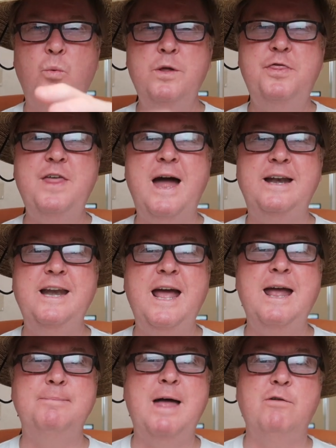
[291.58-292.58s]
with that
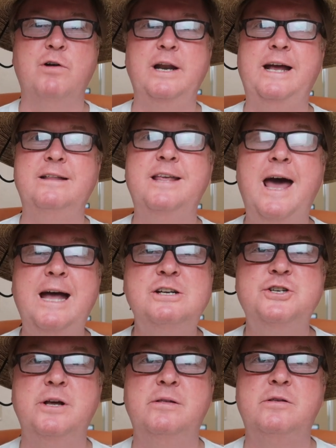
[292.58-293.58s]
name that really
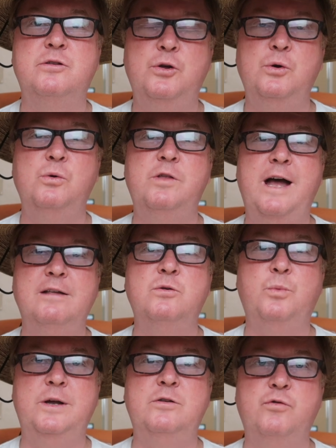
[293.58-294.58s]
attaches to that
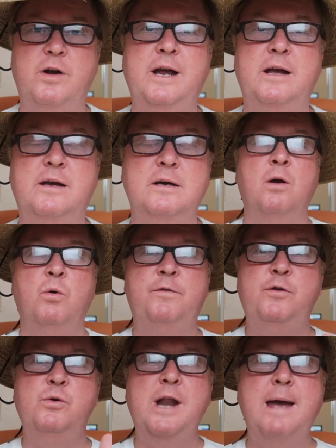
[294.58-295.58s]
sweet drink.
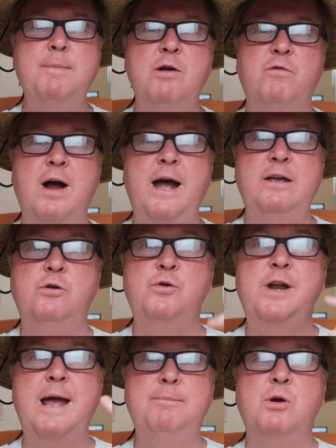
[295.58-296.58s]
If you name it right, you
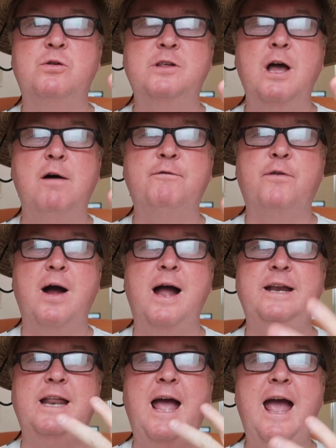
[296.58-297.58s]
name yourself
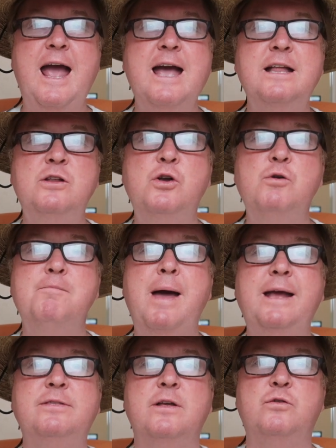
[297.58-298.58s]
right, and you
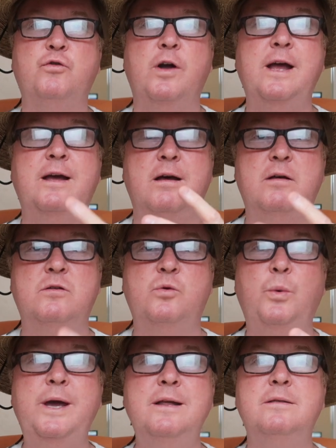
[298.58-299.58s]
make the drink
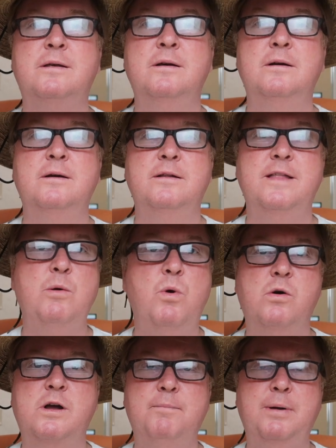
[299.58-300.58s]
sweet they
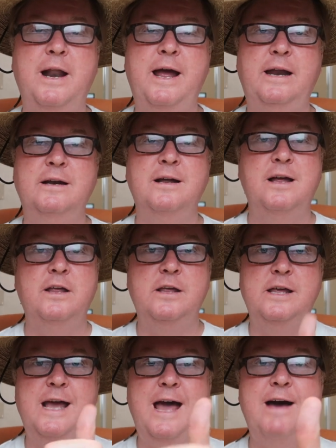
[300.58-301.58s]
won't complain.
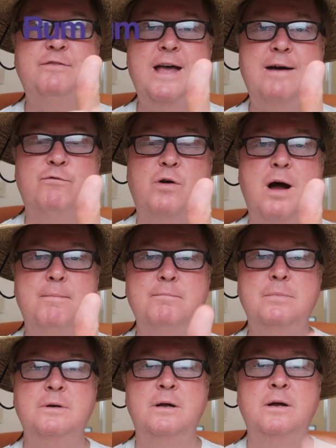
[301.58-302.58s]
You have to have
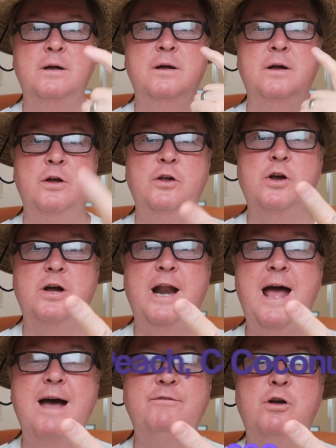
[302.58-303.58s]
rum, you're going
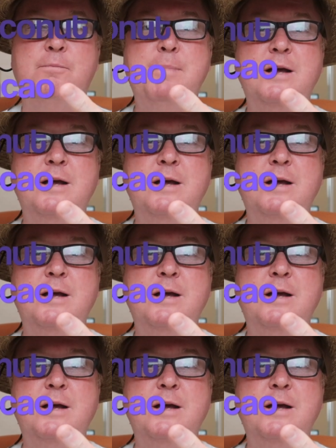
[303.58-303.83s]
to have your